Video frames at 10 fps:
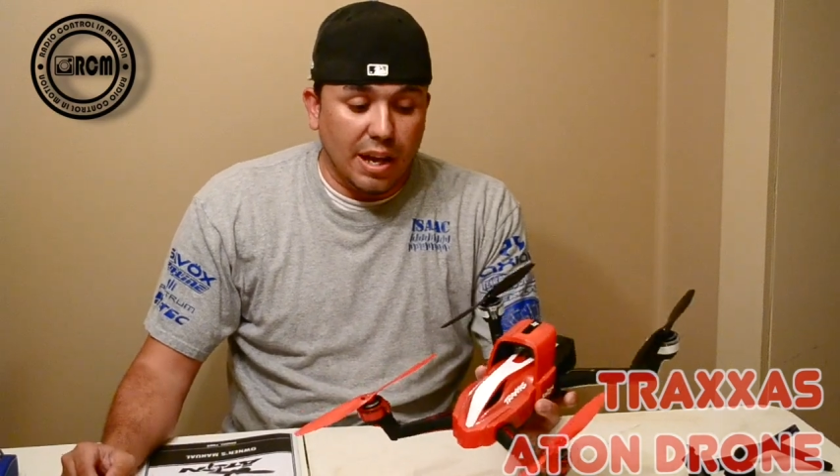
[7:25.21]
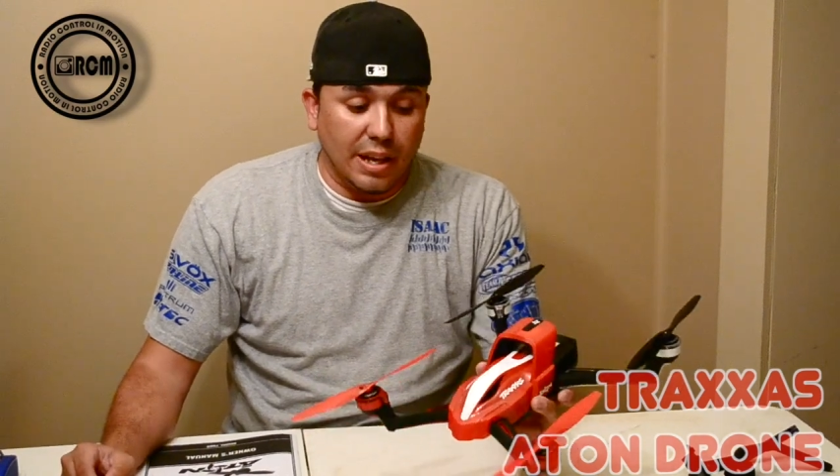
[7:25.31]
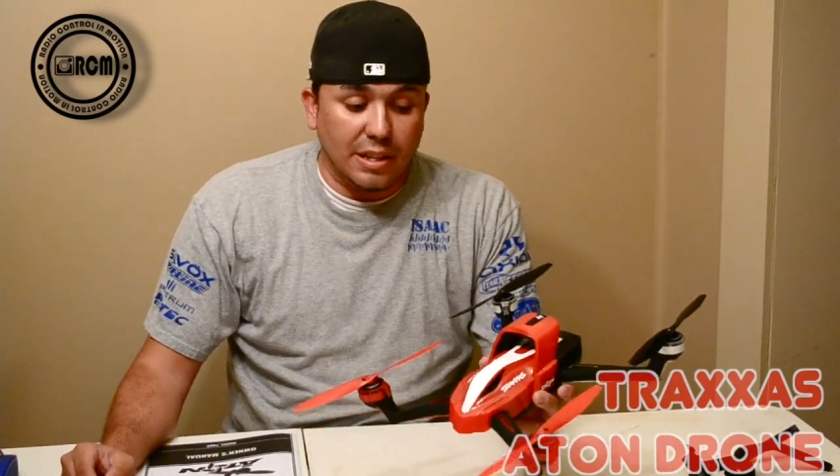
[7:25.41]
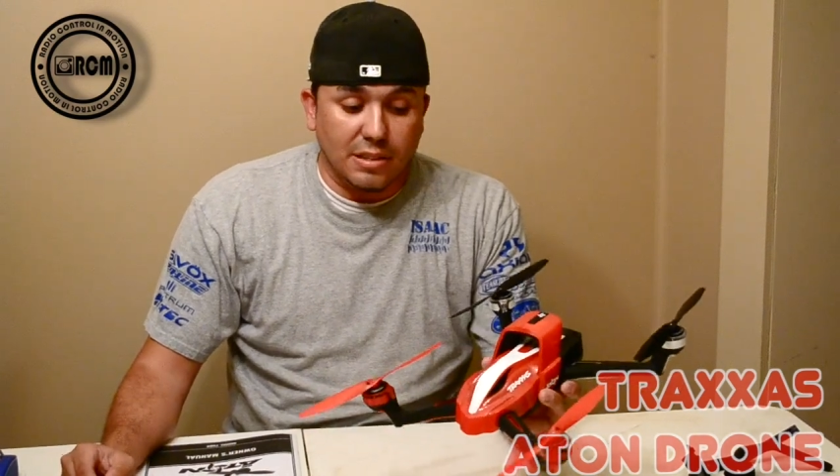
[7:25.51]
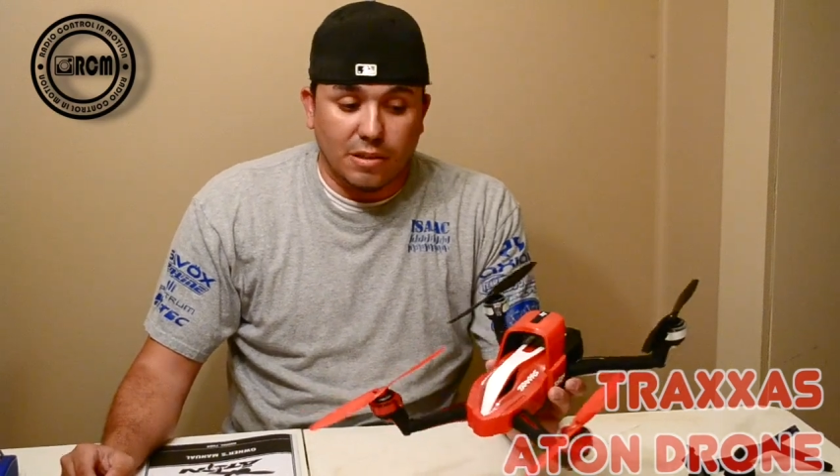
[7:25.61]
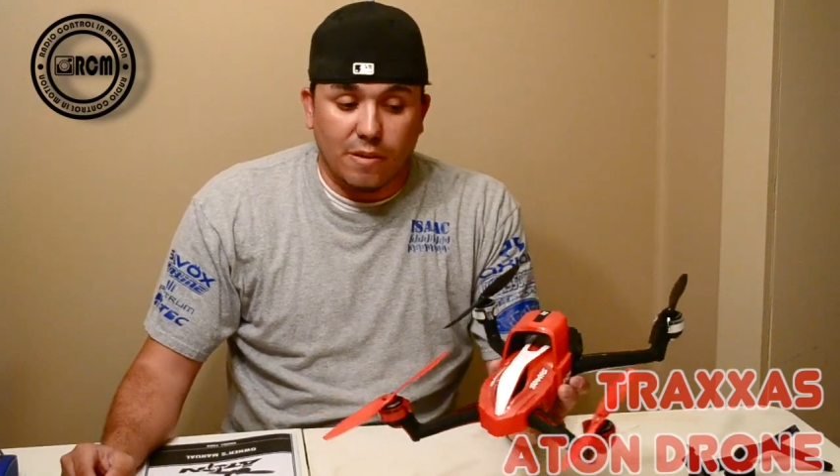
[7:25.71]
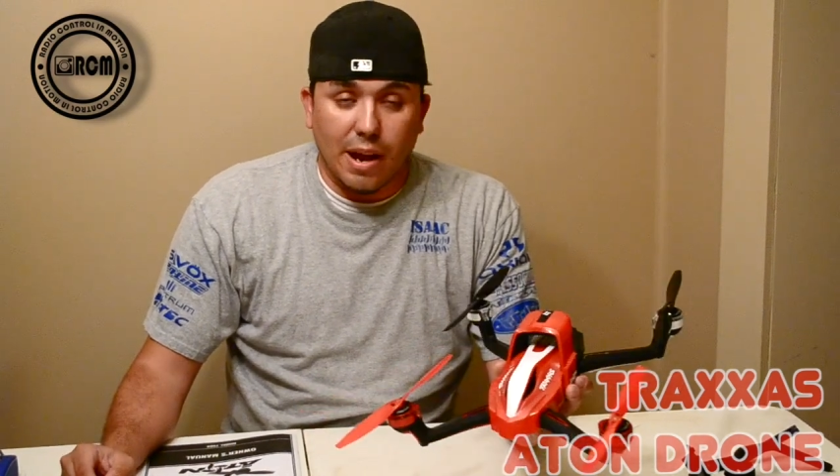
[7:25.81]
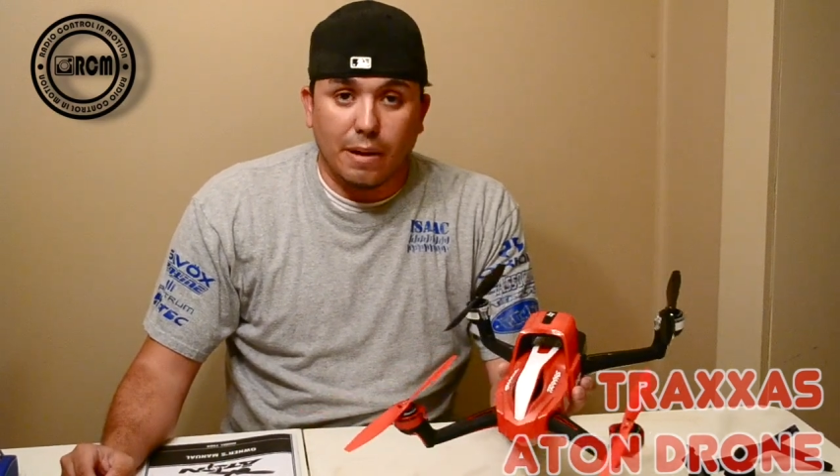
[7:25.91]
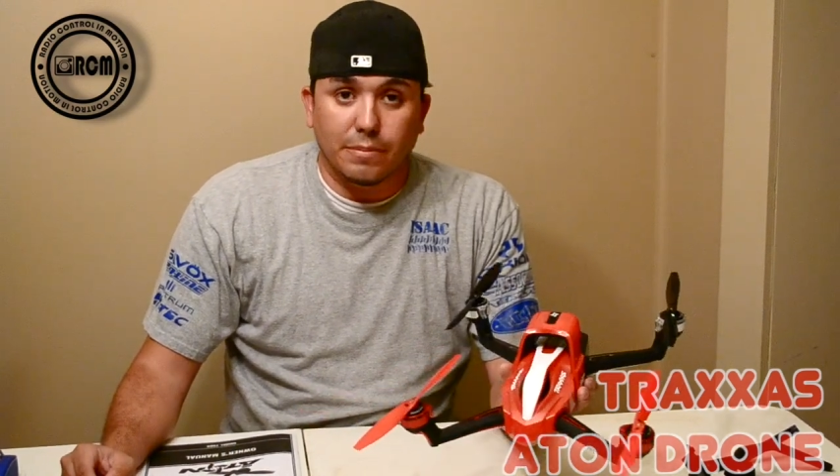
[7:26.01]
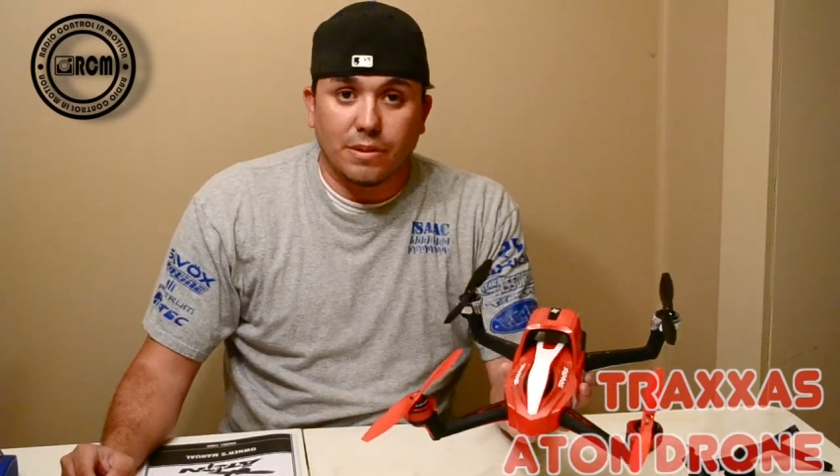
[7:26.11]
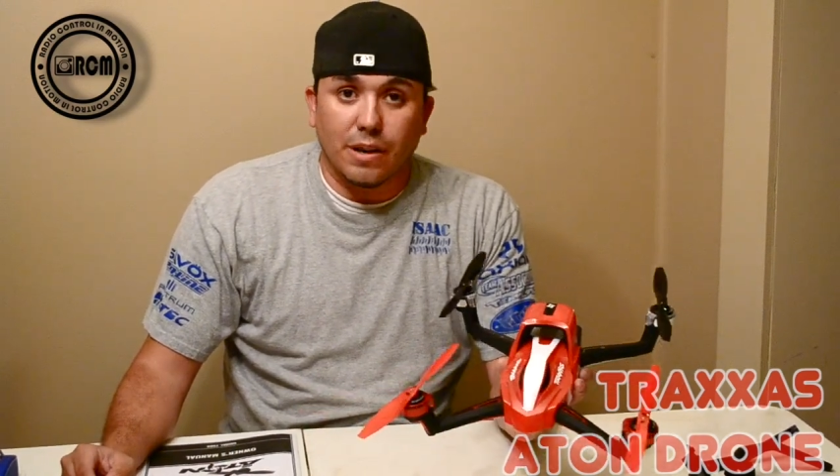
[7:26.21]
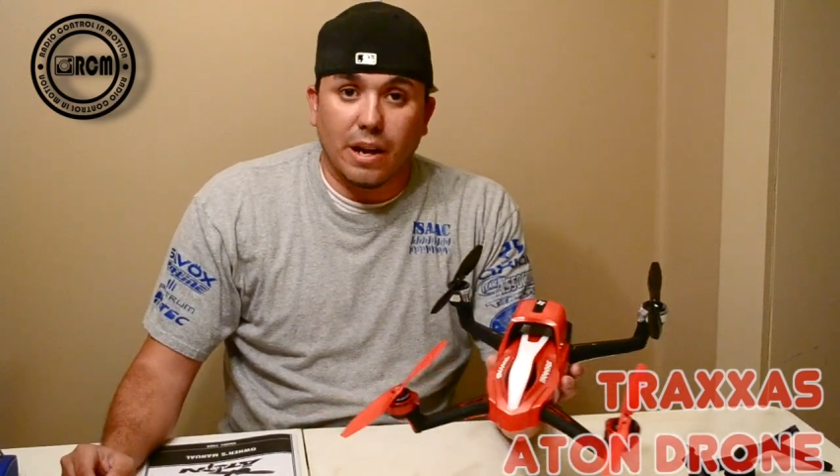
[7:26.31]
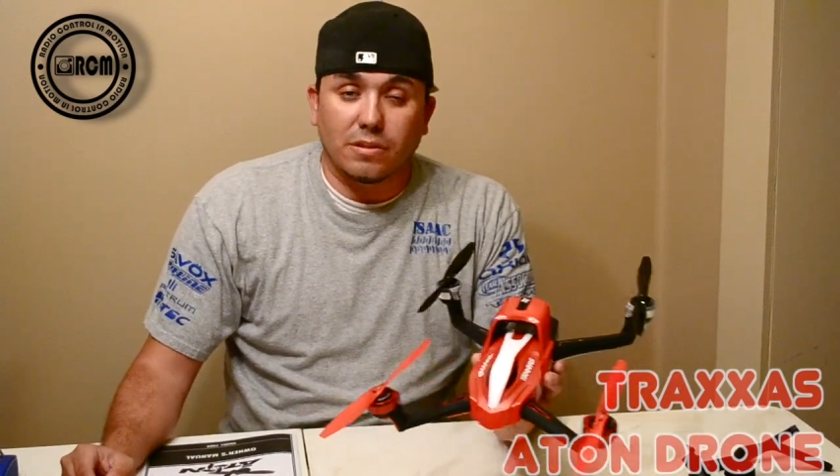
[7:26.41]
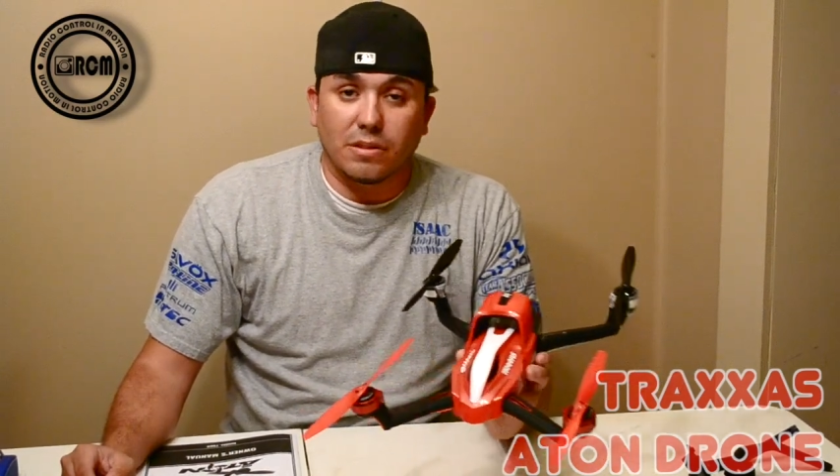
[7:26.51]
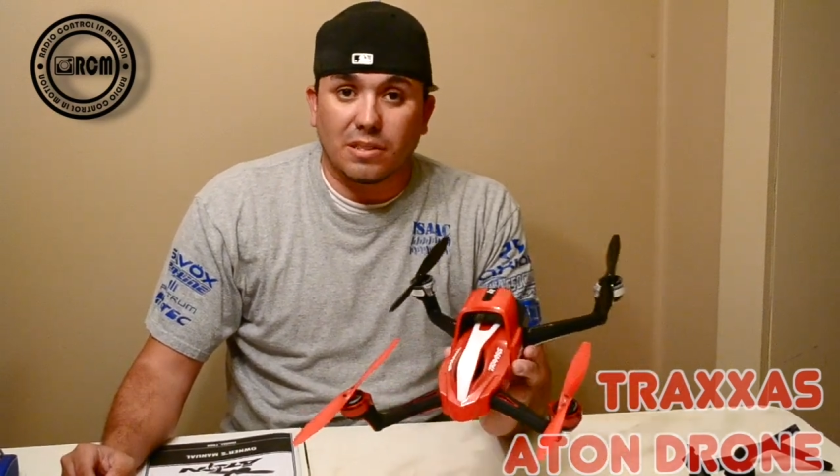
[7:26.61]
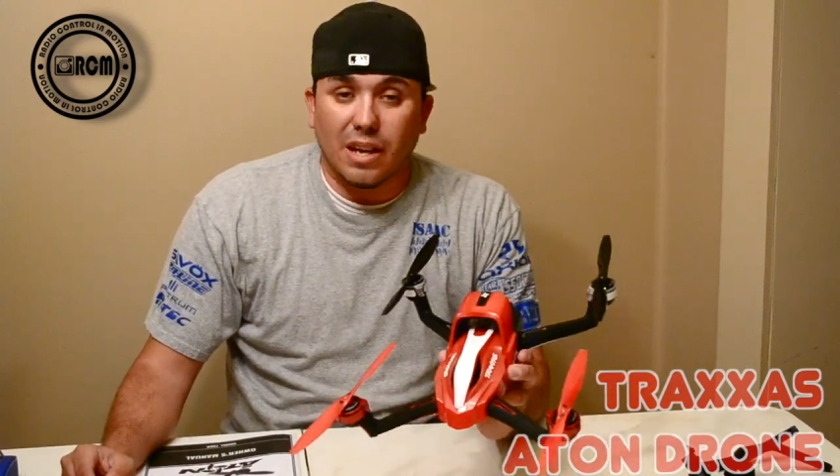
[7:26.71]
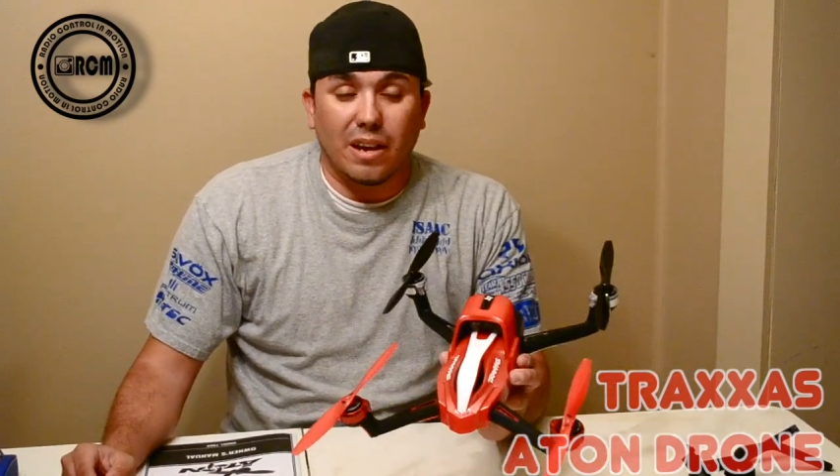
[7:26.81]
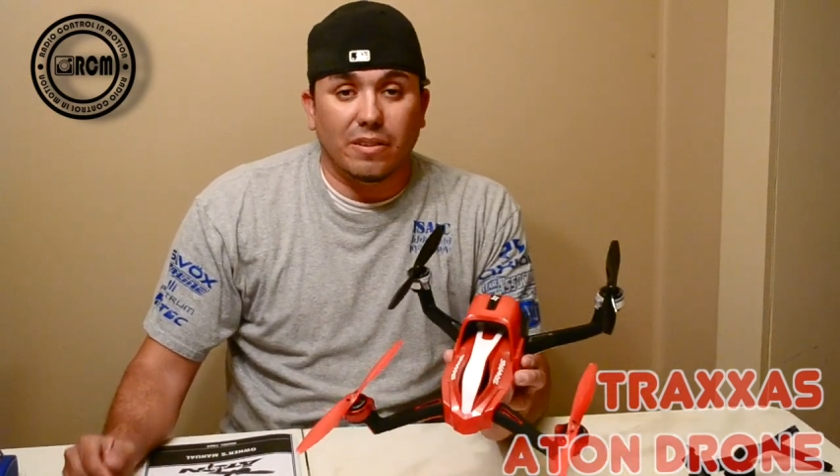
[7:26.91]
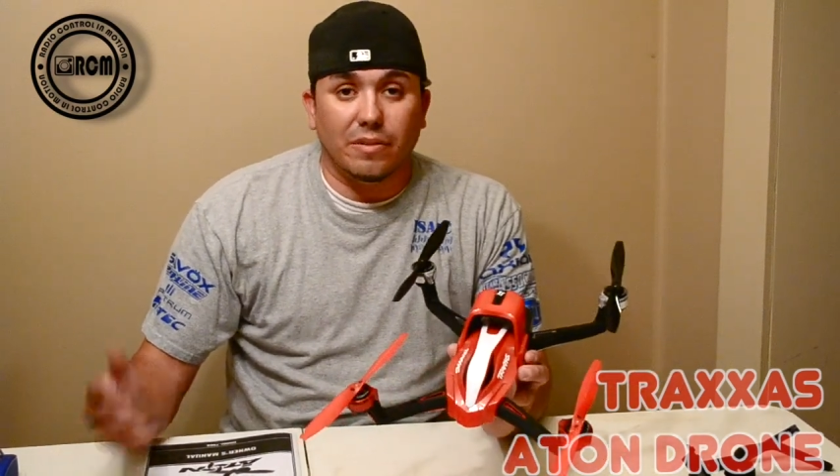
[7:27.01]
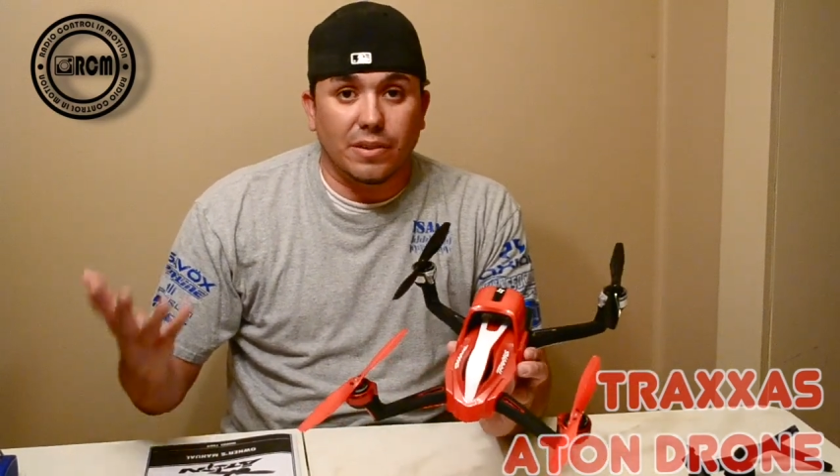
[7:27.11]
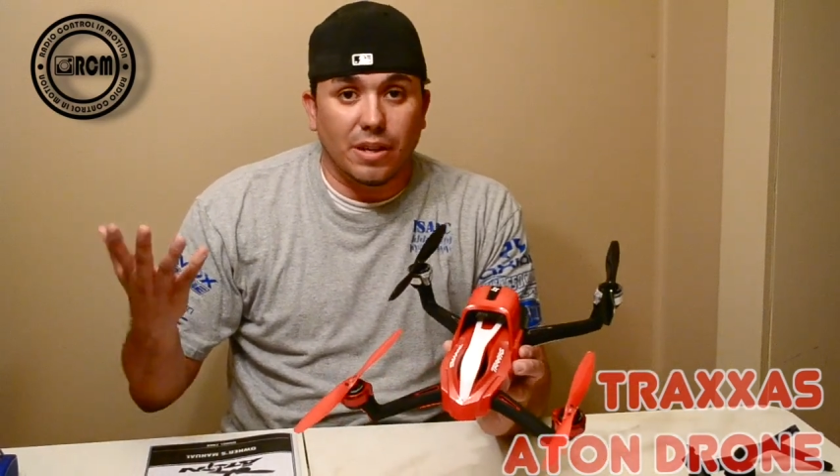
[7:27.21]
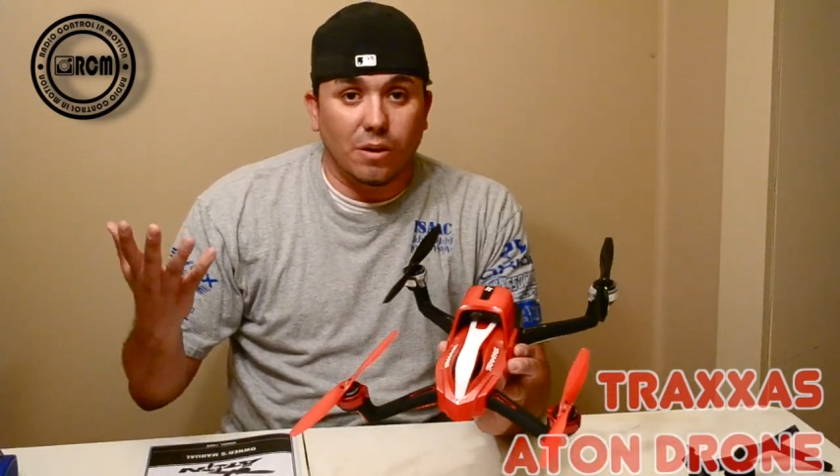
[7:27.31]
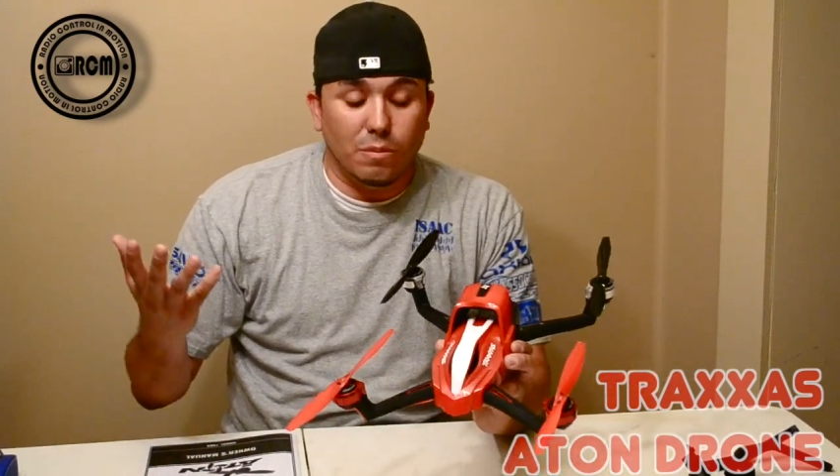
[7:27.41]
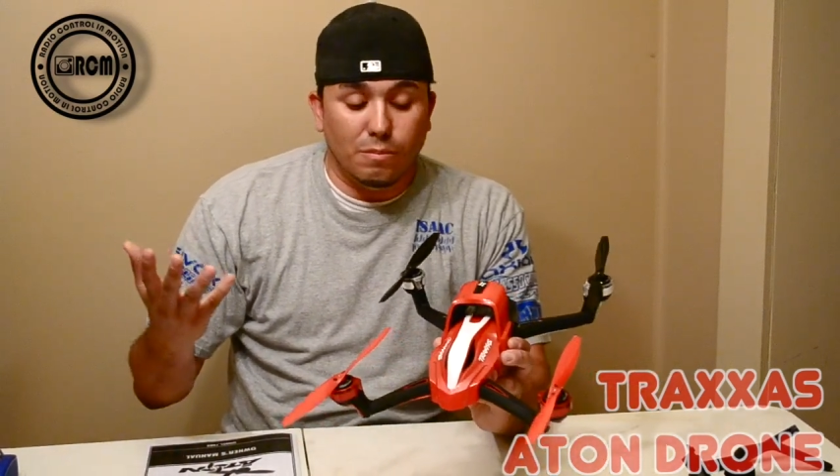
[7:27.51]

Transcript: I guess, grams or ounces. I don't even know.